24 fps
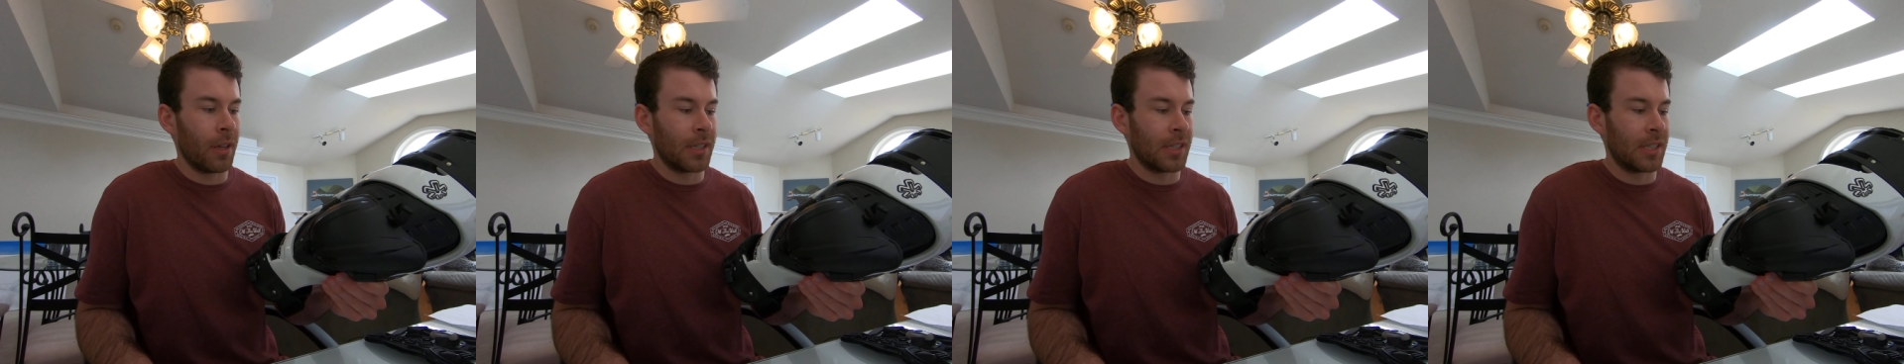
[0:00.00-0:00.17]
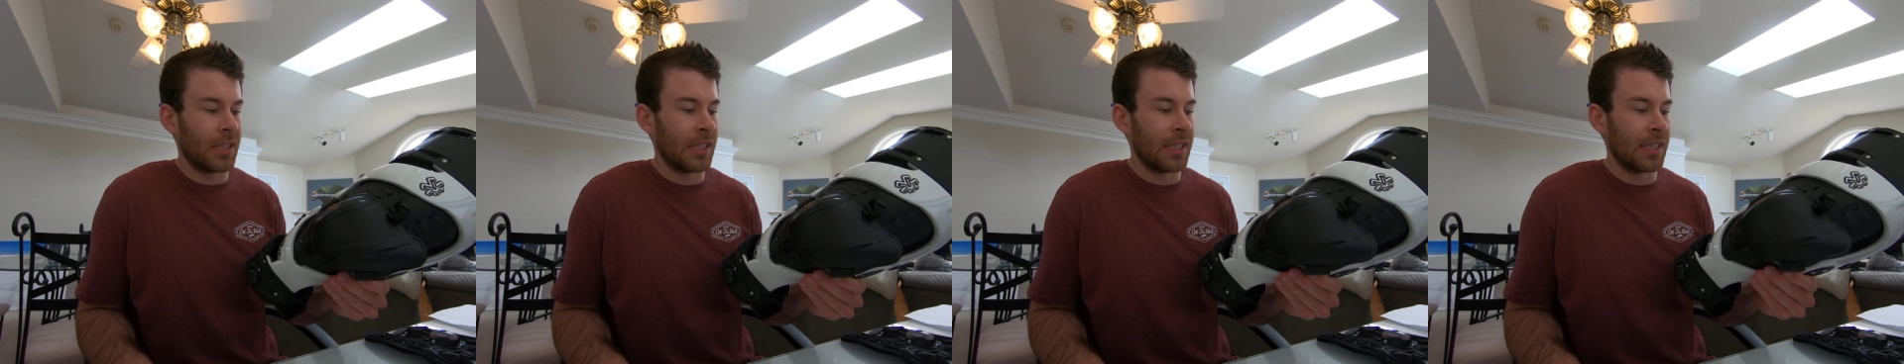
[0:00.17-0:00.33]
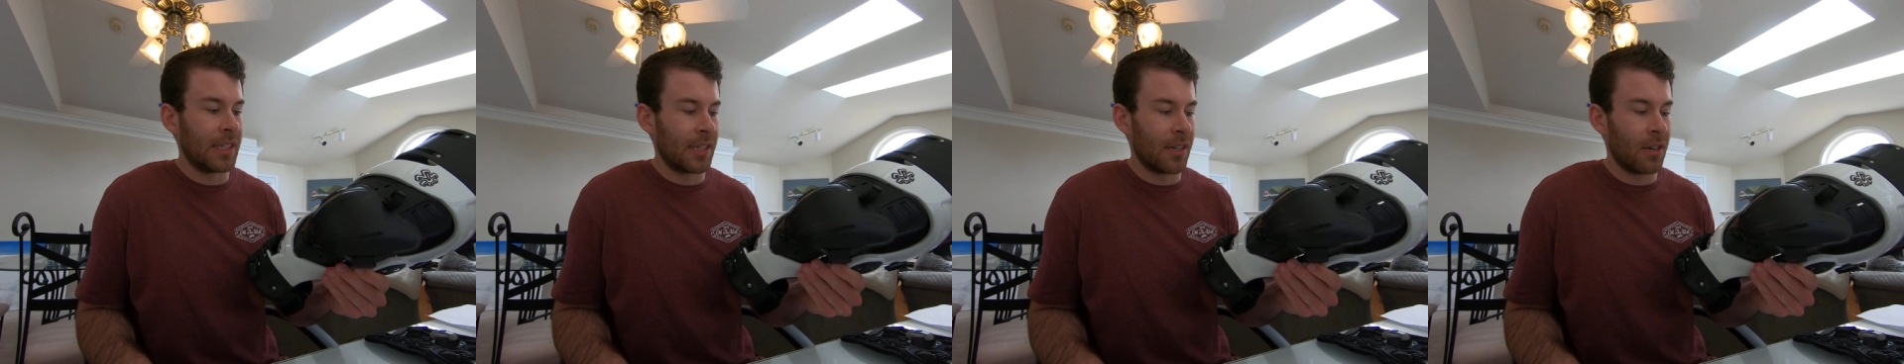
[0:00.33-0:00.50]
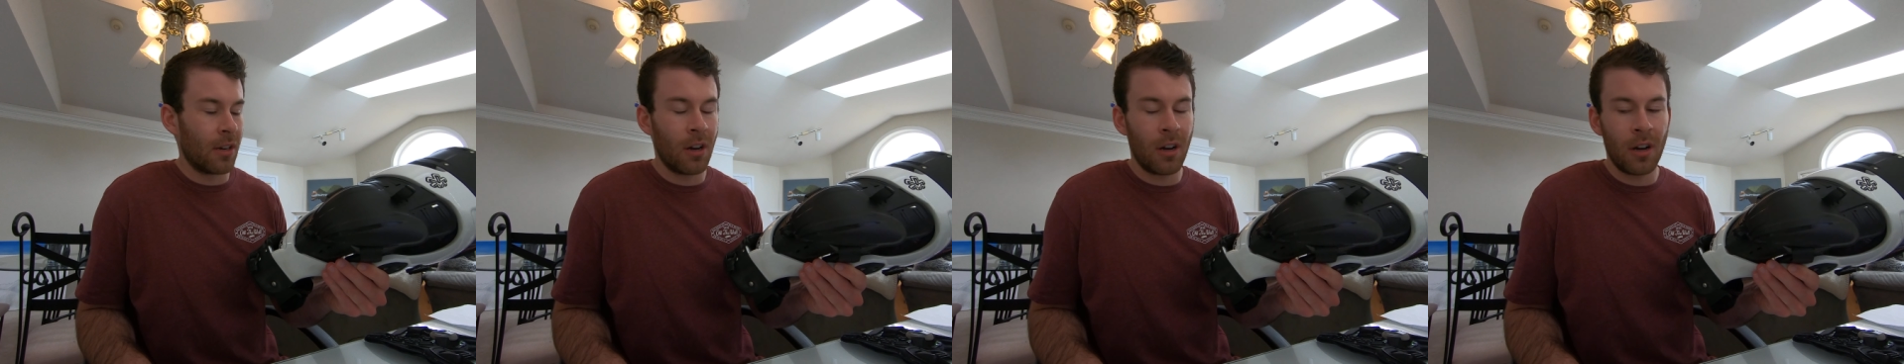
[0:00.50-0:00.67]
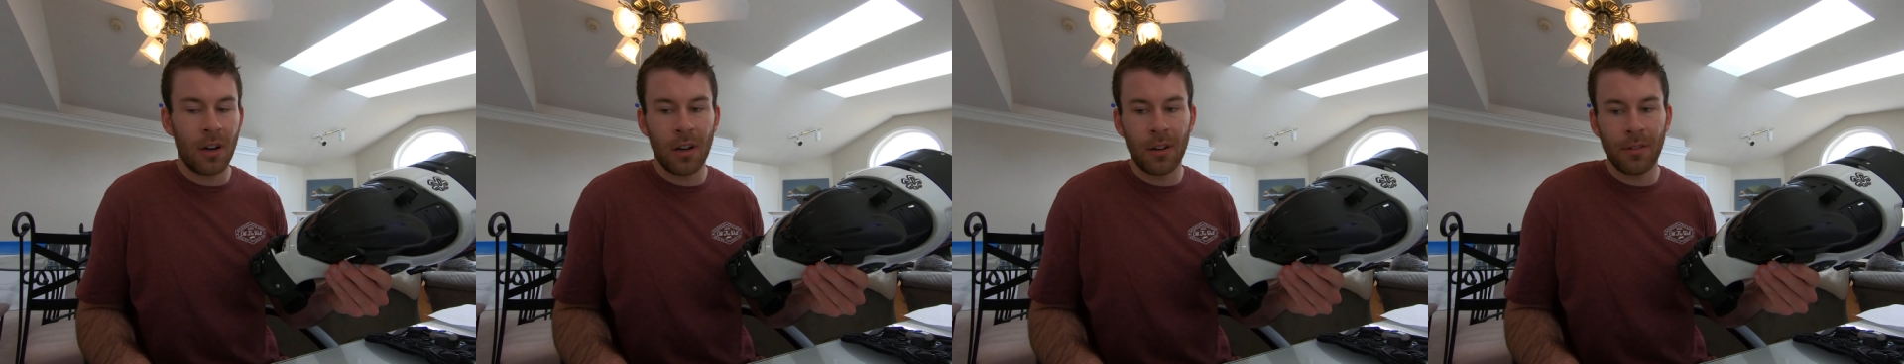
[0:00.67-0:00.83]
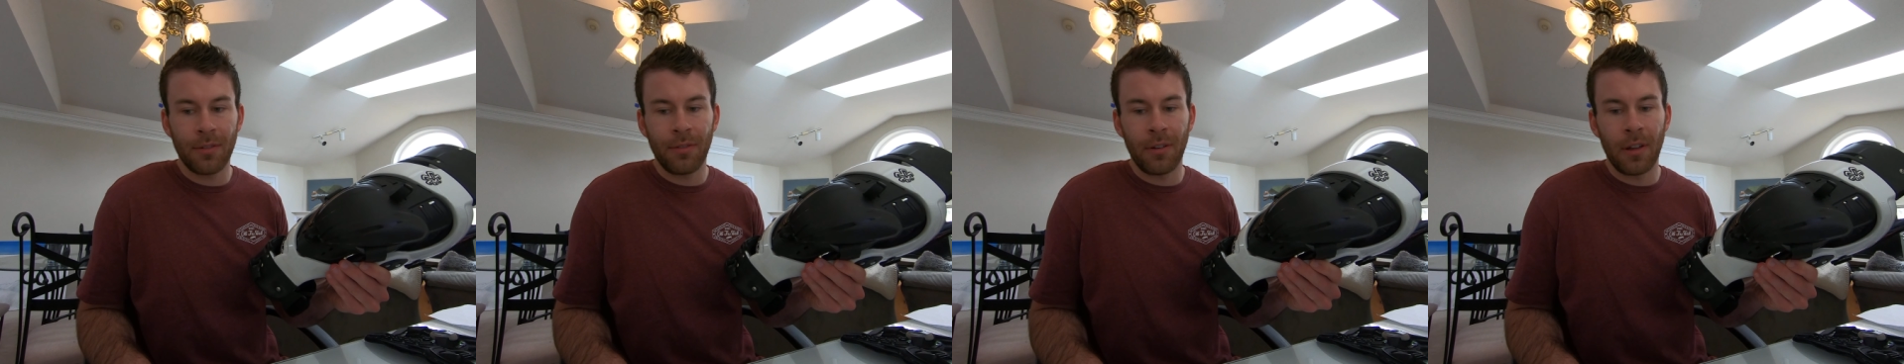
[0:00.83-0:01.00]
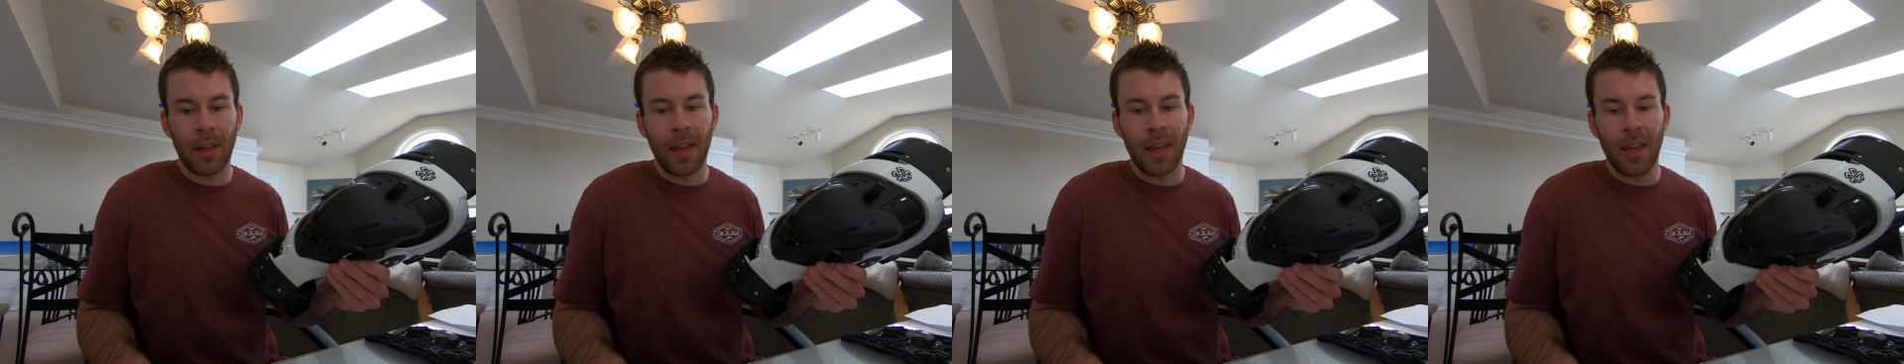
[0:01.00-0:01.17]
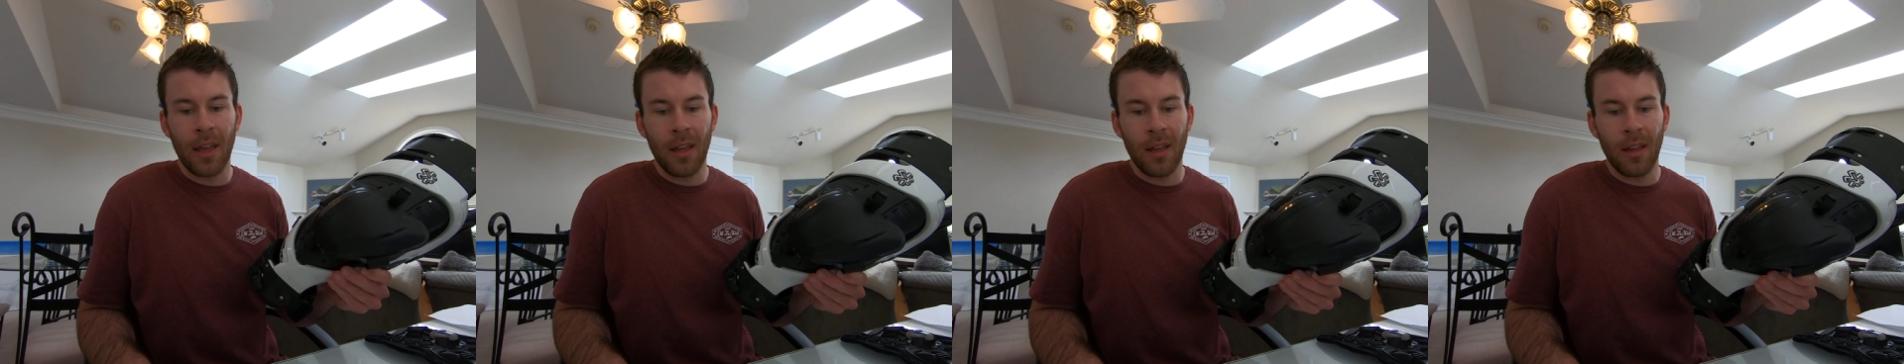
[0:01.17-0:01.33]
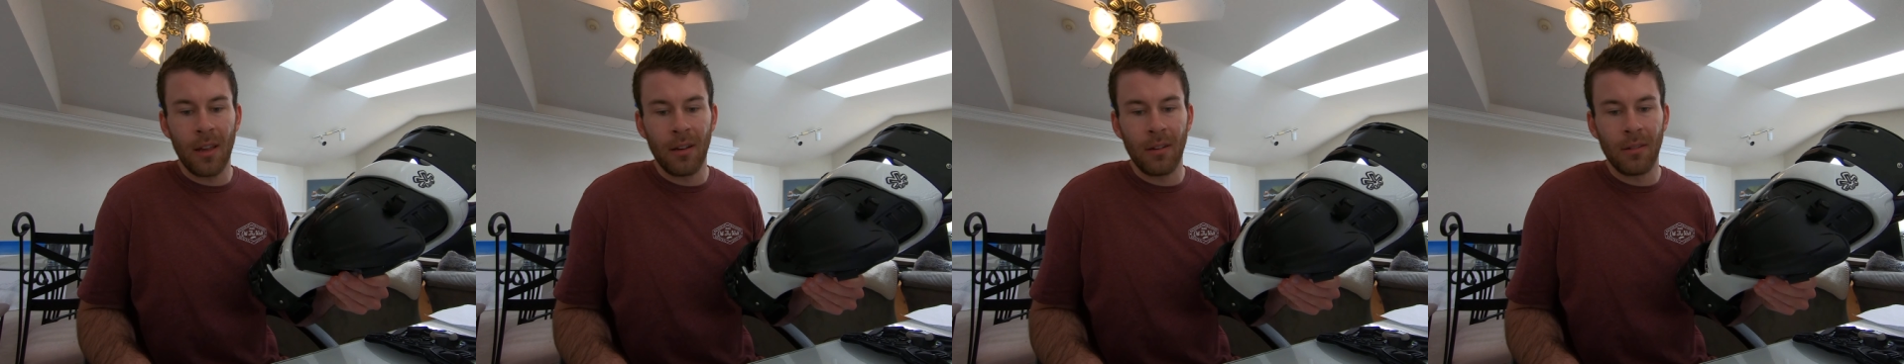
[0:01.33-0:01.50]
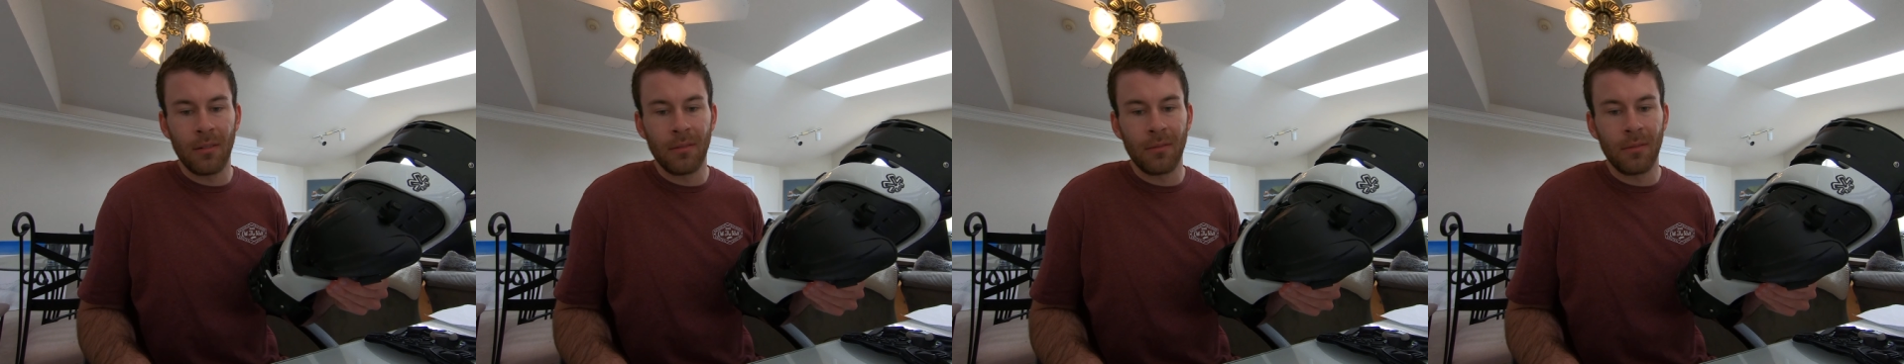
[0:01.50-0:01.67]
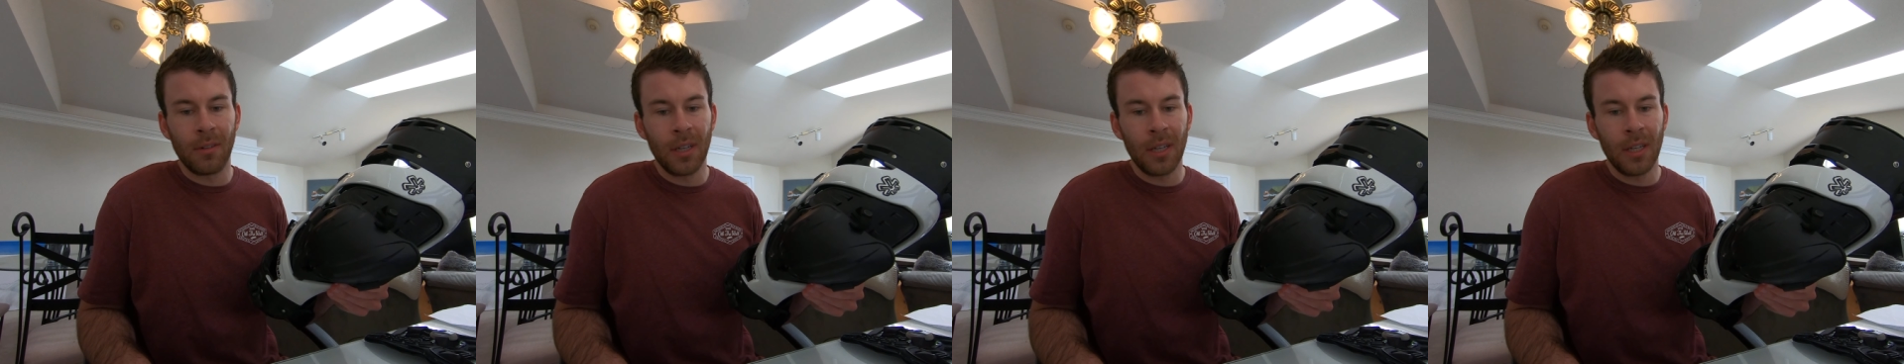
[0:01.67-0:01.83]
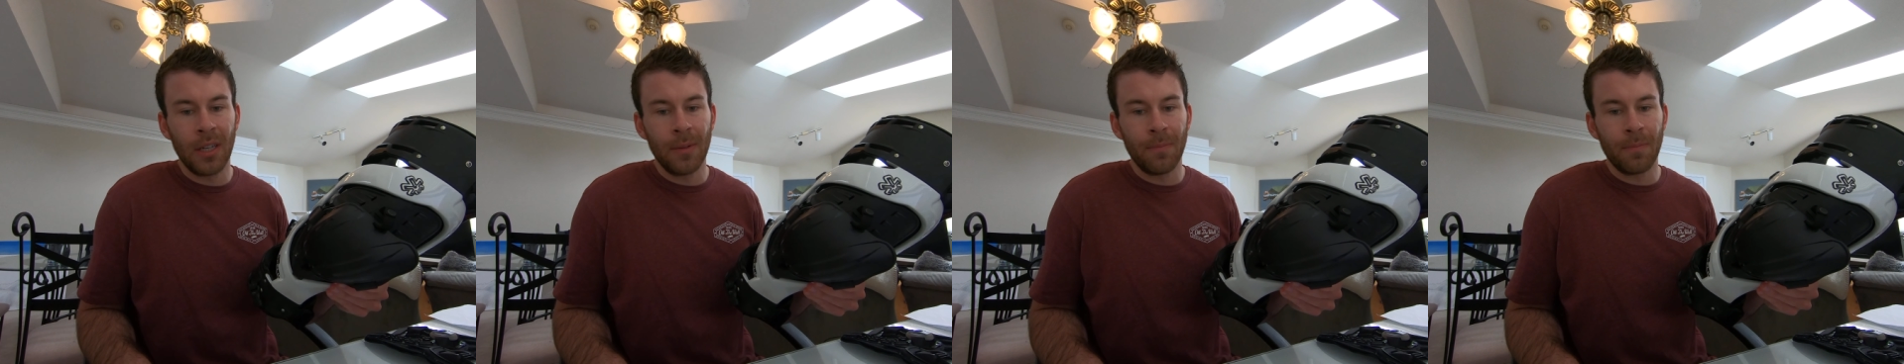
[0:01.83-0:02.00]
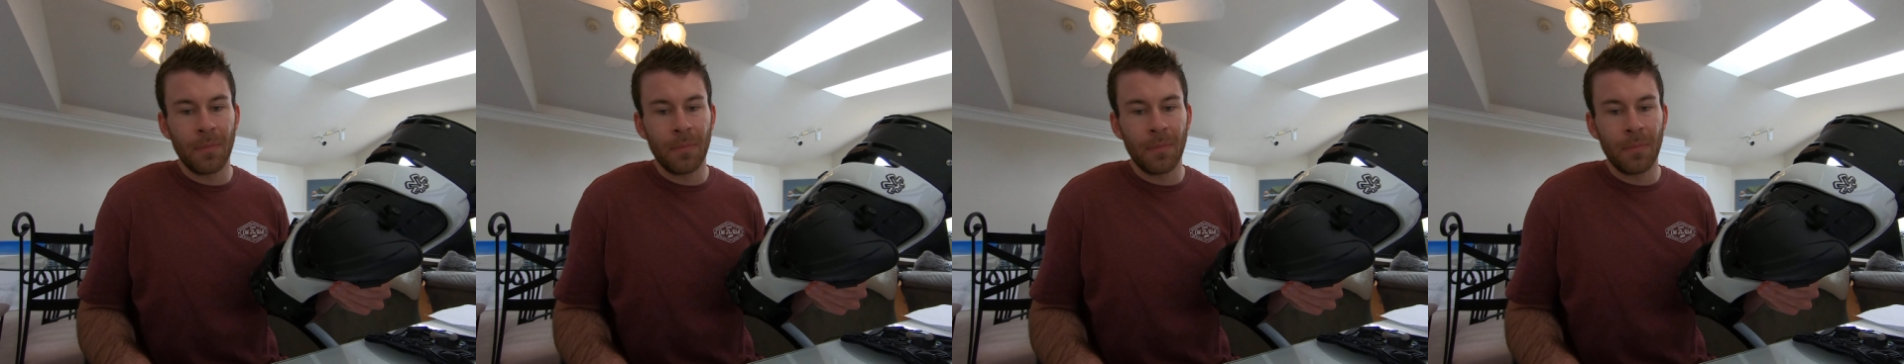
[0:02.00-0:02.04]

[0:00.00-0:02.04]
a season off, and